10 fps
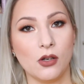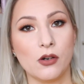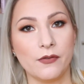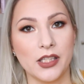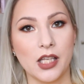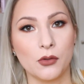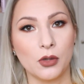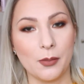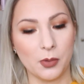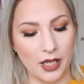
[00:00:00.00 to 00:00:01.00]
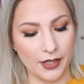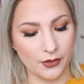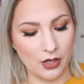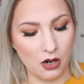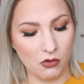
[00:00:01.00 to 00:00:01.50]
or without lip
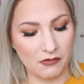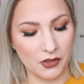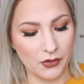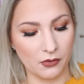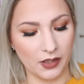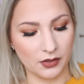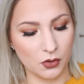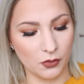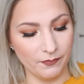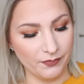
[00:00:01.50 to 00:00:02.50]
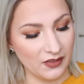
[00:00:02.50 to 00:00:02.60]
liner, however you want to.